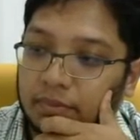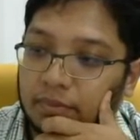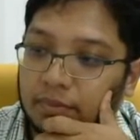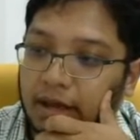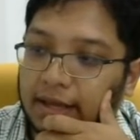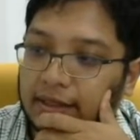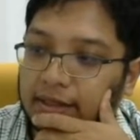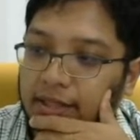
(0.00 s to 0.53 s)

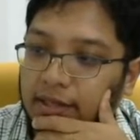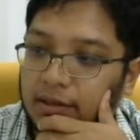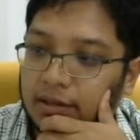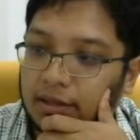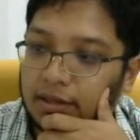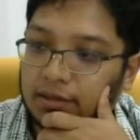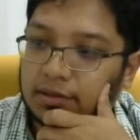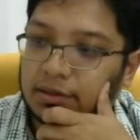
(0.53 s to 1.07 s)
I think
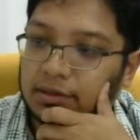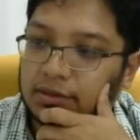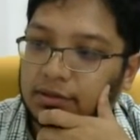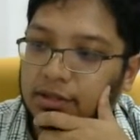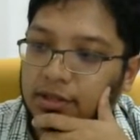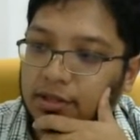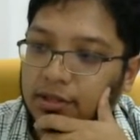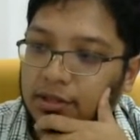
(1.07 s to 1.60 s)
this is
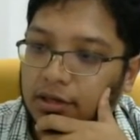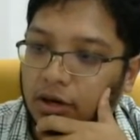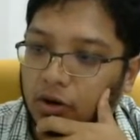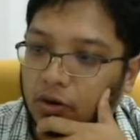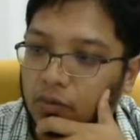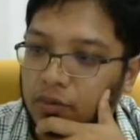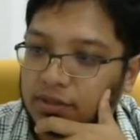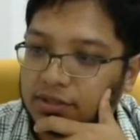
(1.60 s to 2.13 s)
the
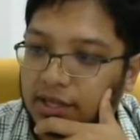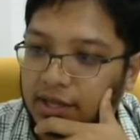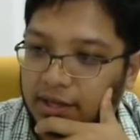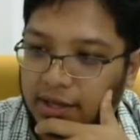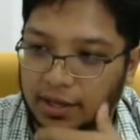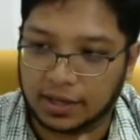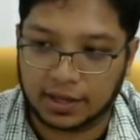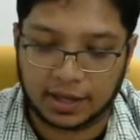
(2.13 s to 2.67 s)
lowest I
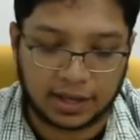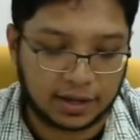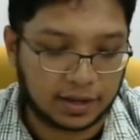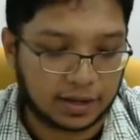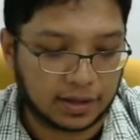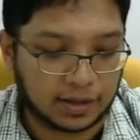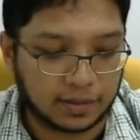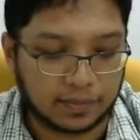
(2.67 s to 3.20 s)
can get
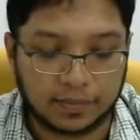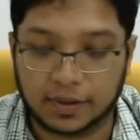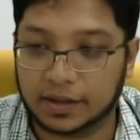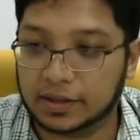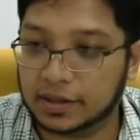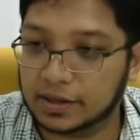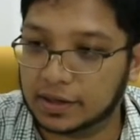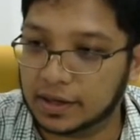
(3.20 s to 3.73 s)
here. I
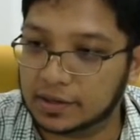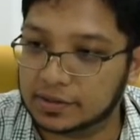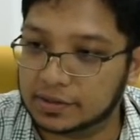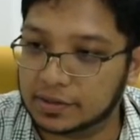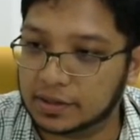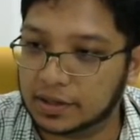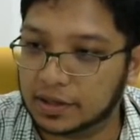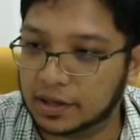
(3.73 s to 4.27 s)
think the
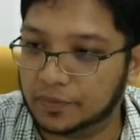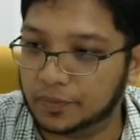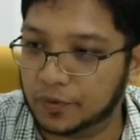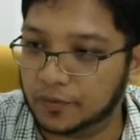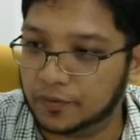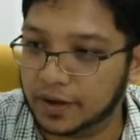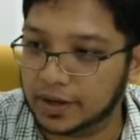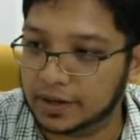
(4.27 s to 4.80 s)
answer here I
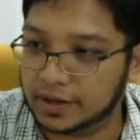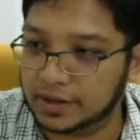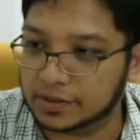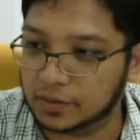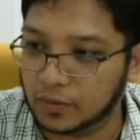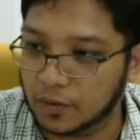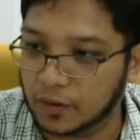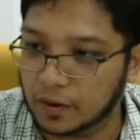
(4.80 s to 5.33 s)
provided
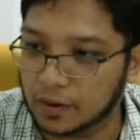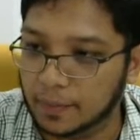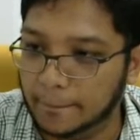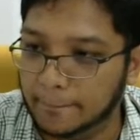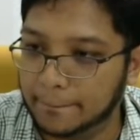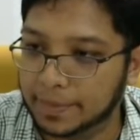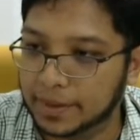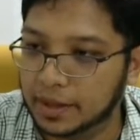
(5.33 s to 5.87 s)
is wrong.
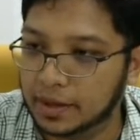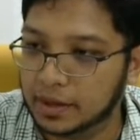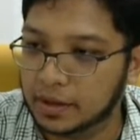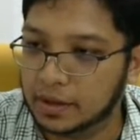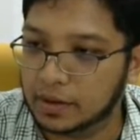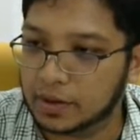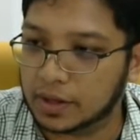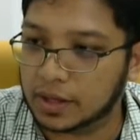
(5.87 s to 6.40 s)

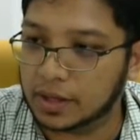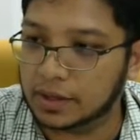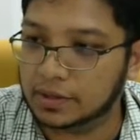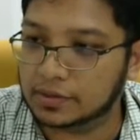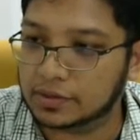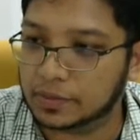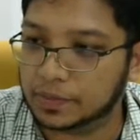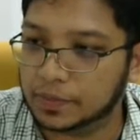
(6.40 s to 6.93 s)
Okay,
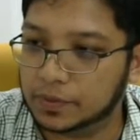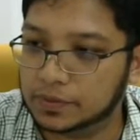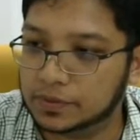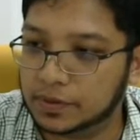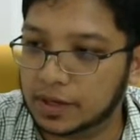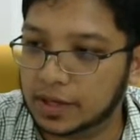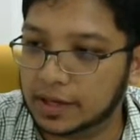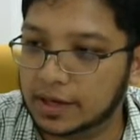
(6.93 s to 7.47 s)

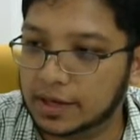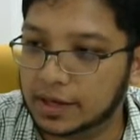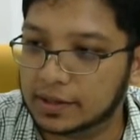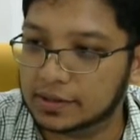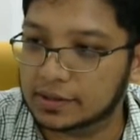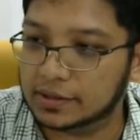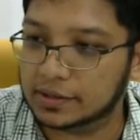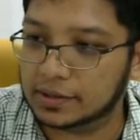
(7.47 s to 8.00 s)
supposedly the
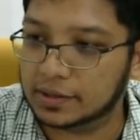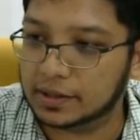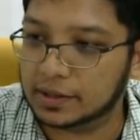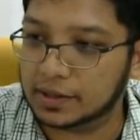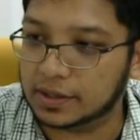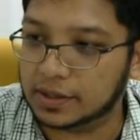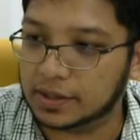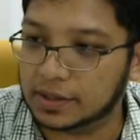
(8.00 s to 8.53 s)
answer
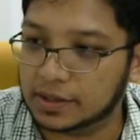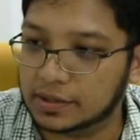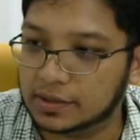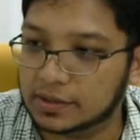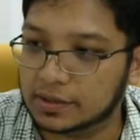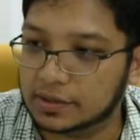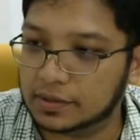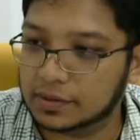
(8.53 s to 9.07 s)

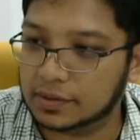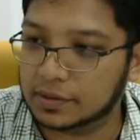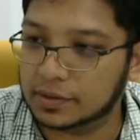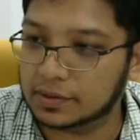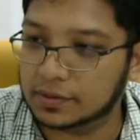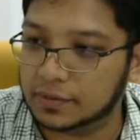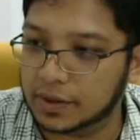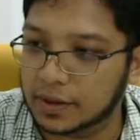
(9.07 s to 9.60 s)
is
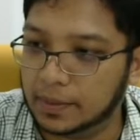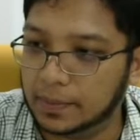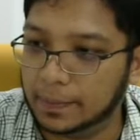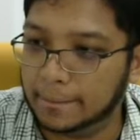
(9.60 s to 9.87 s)
this one.